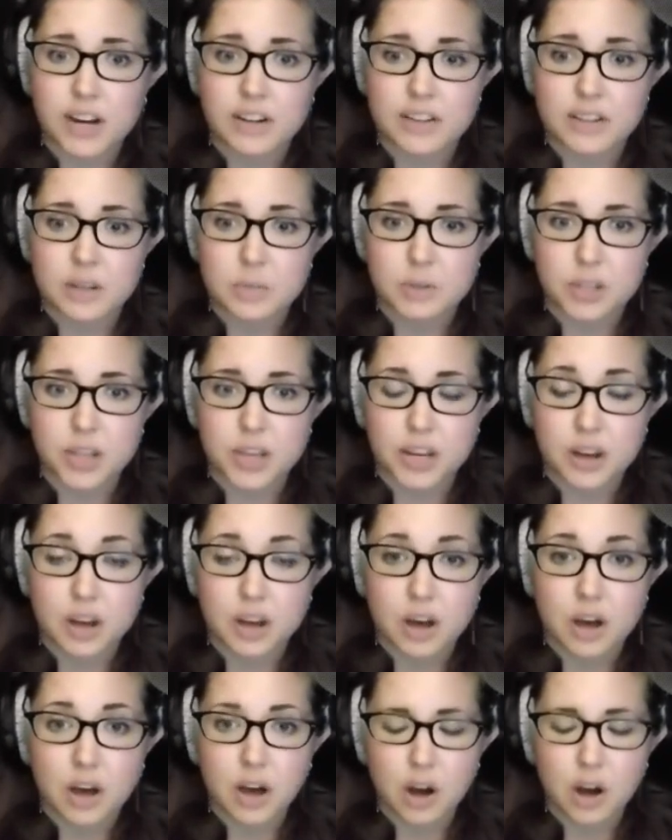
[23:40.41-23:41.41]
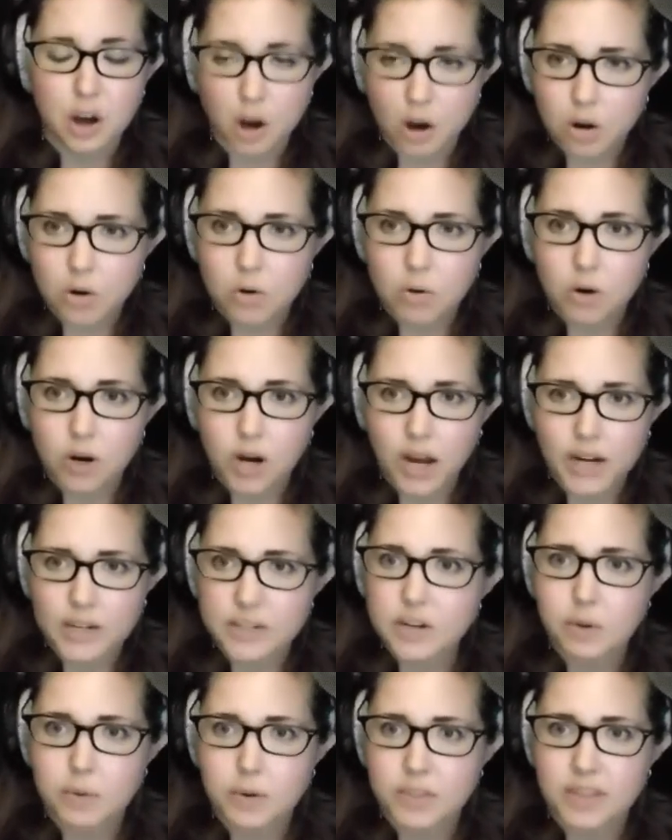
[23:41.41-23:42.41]
And they'll be like, oh, I
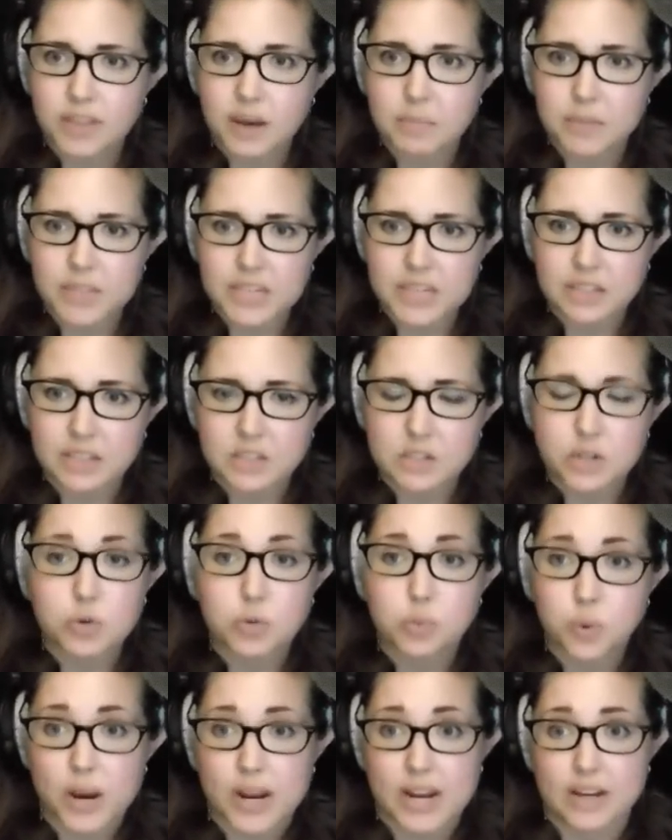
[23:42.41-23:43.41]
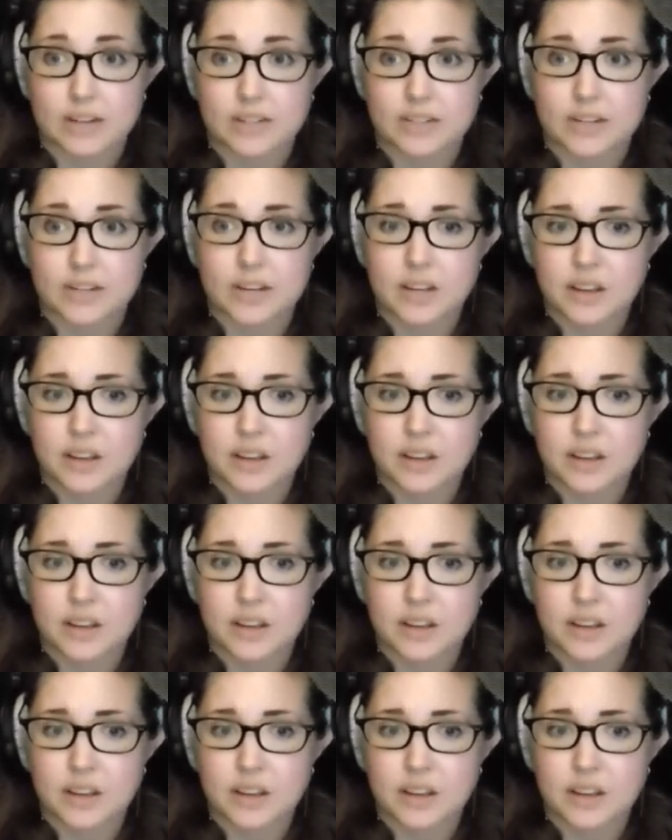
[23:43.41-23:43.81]
know what that means. Great.